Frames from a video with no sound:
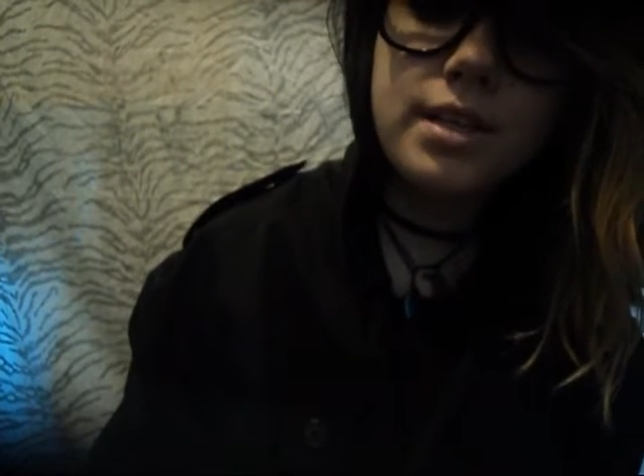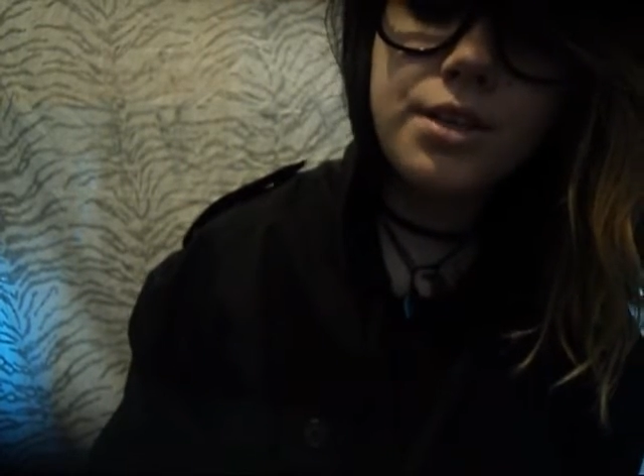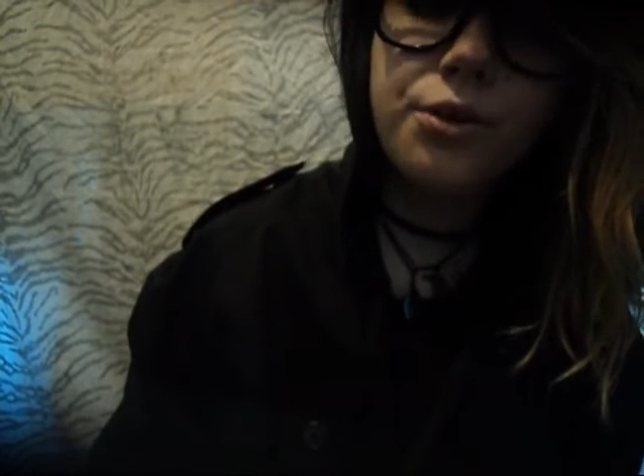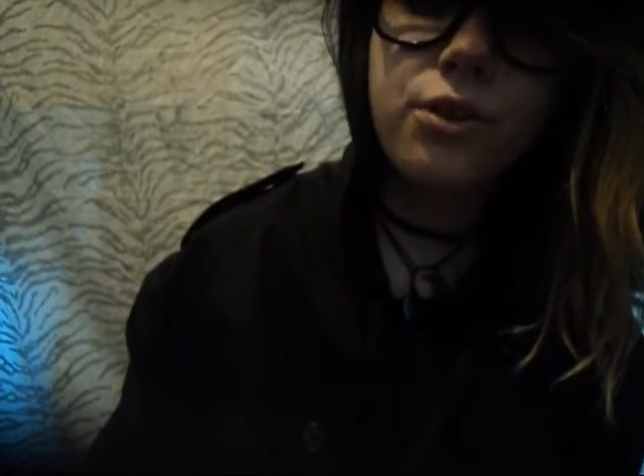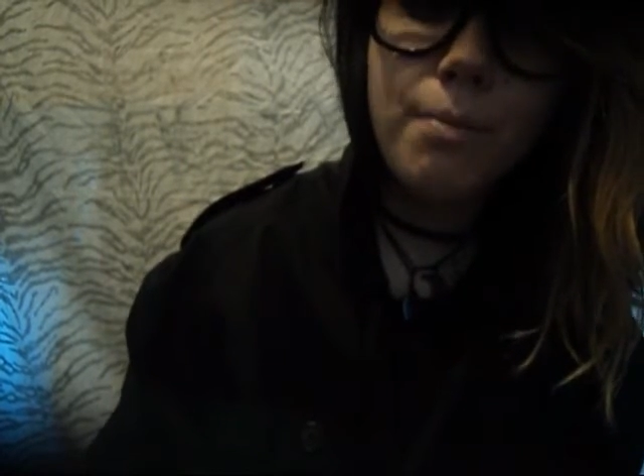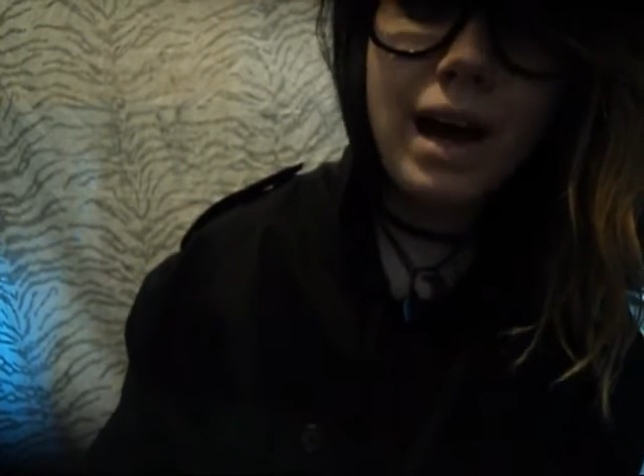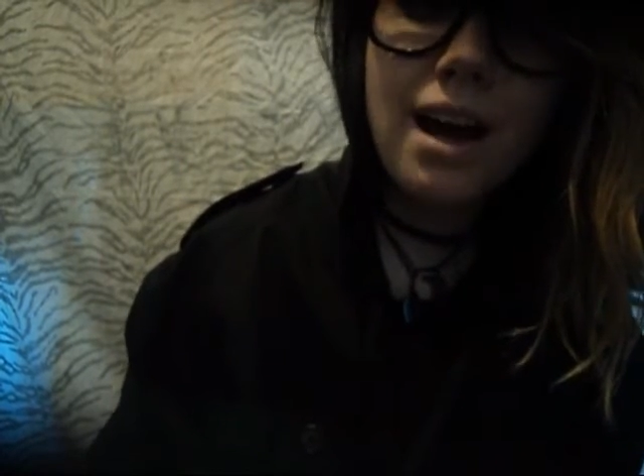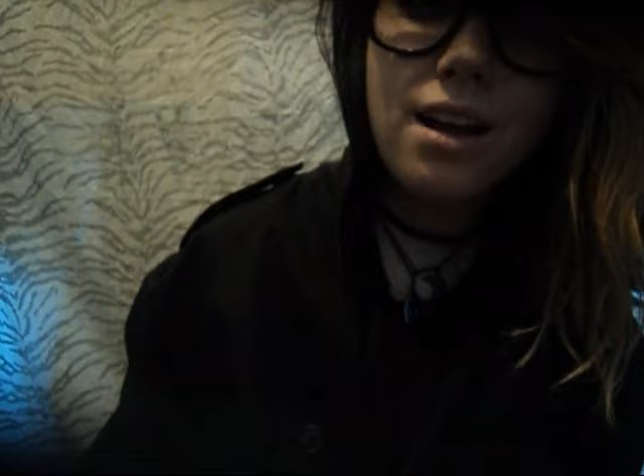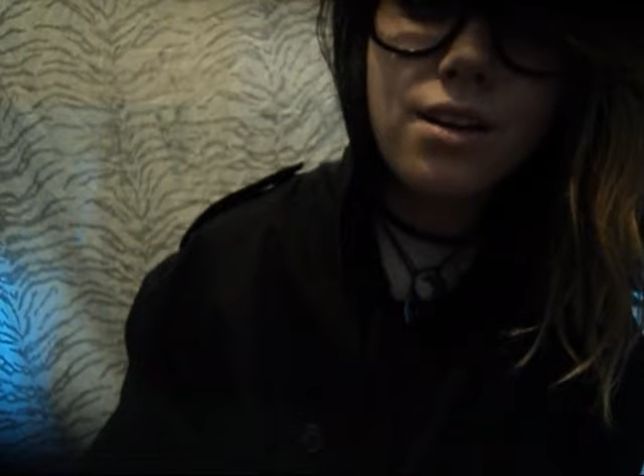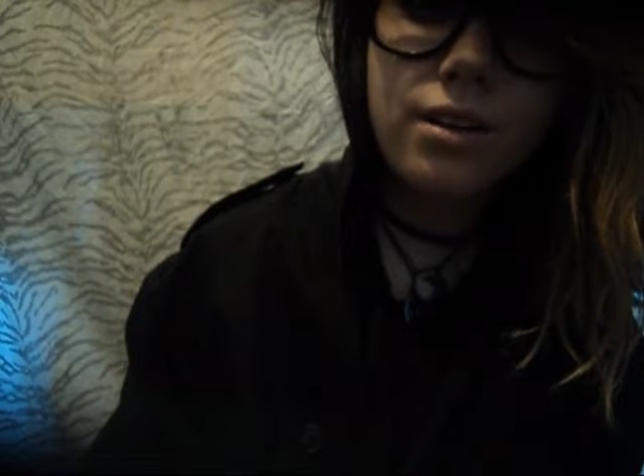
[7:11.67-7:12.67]
It's either on the
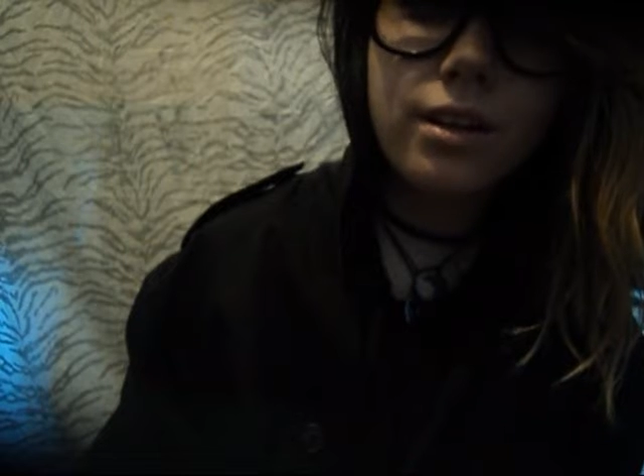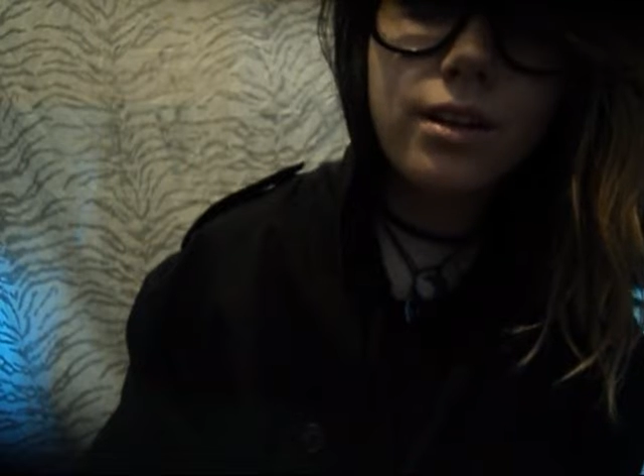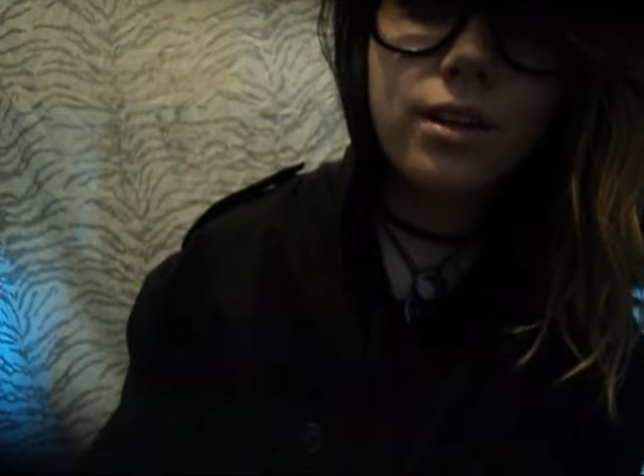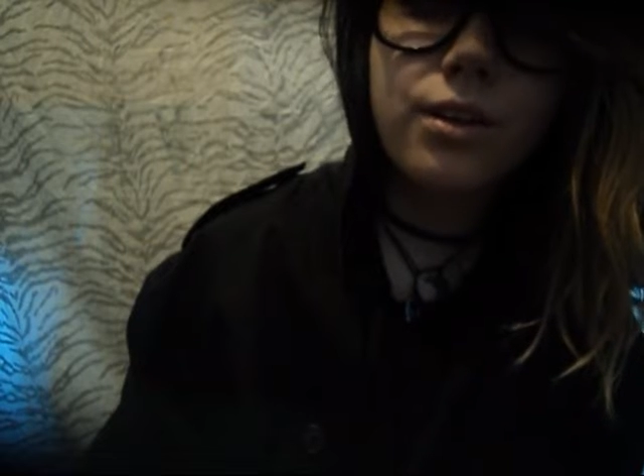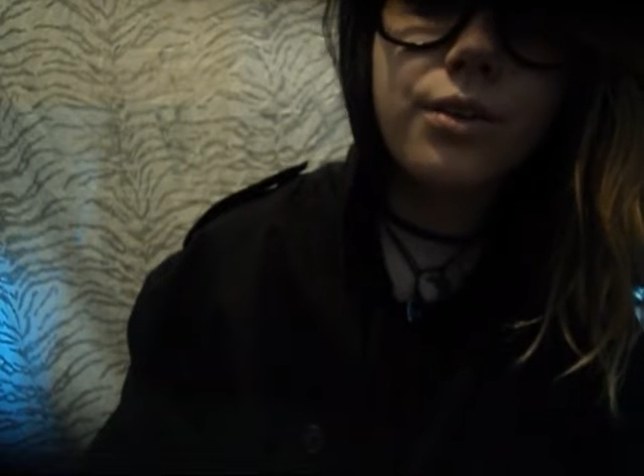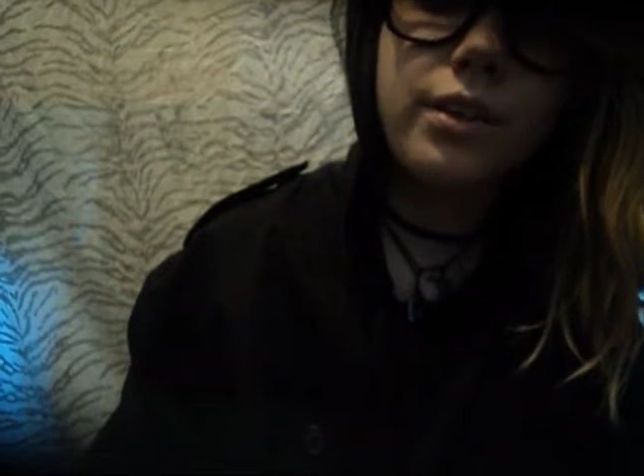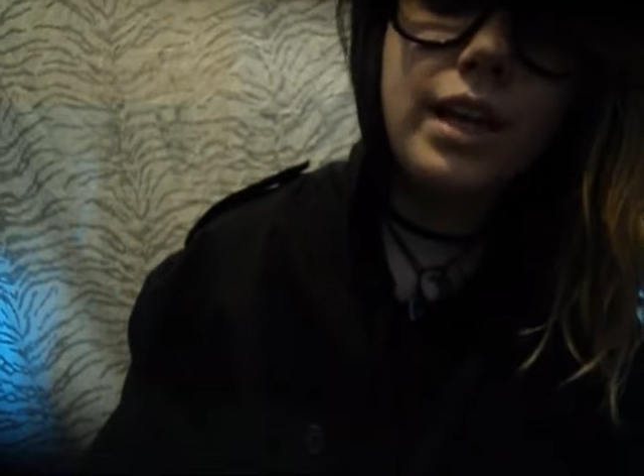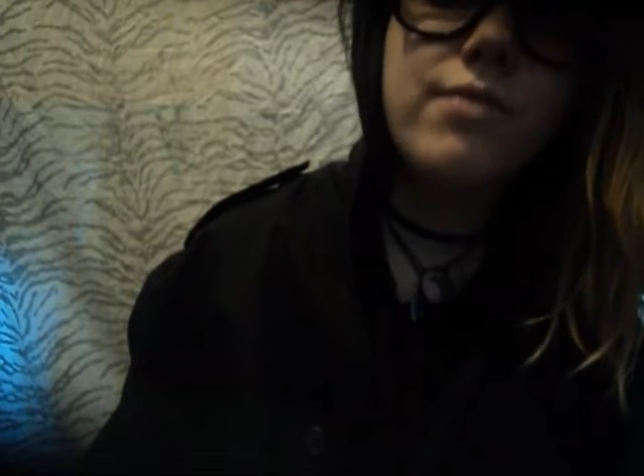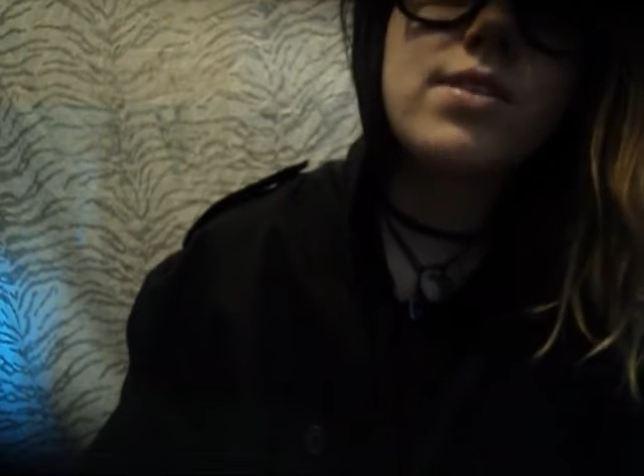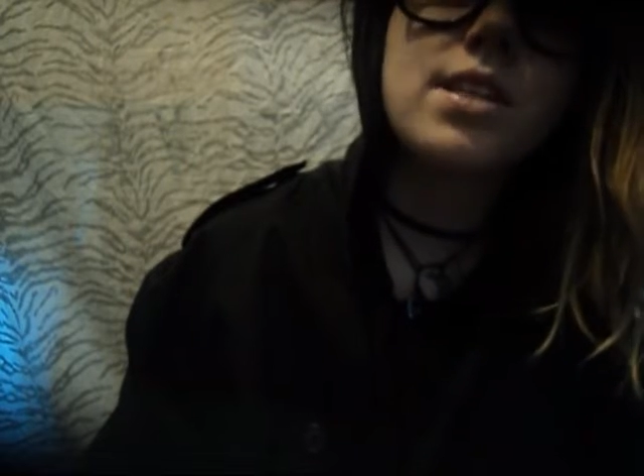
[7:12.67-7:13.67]
back or the
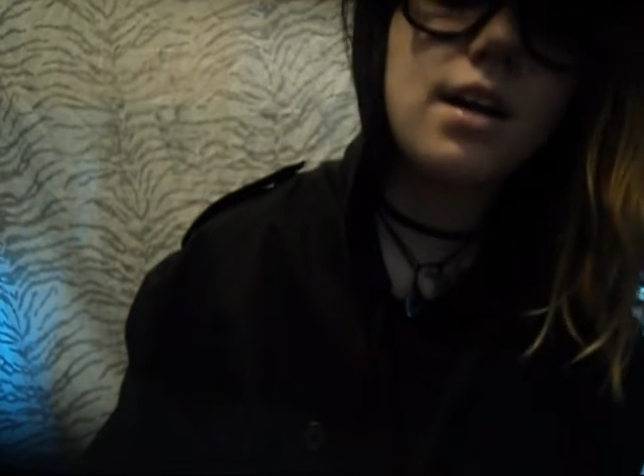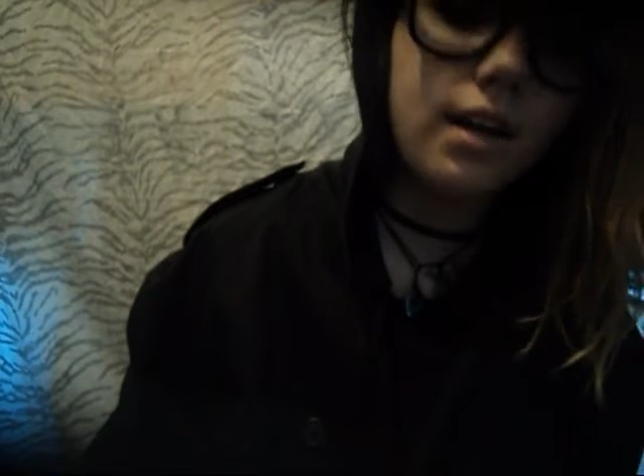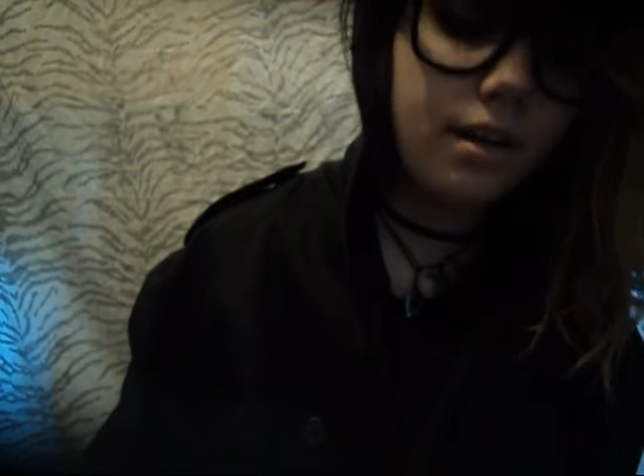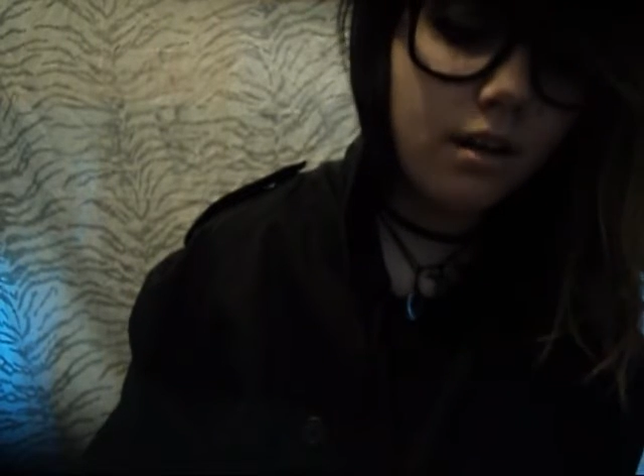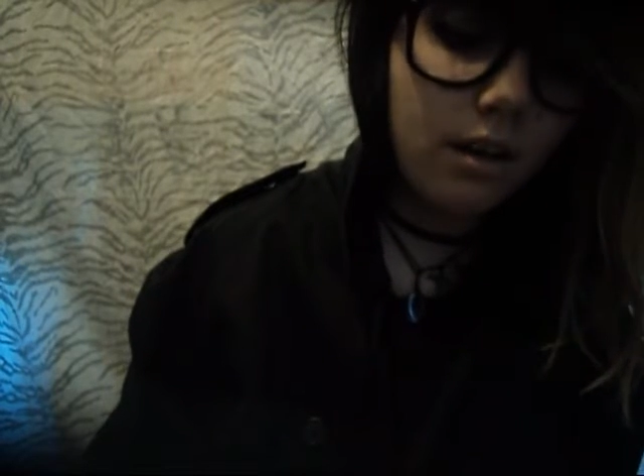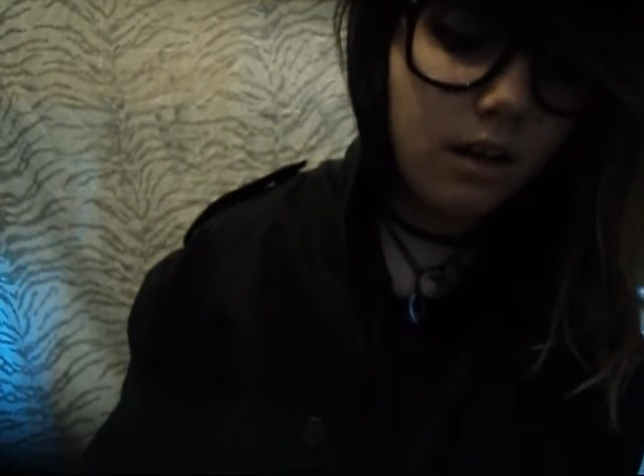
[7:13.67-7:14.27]
left side.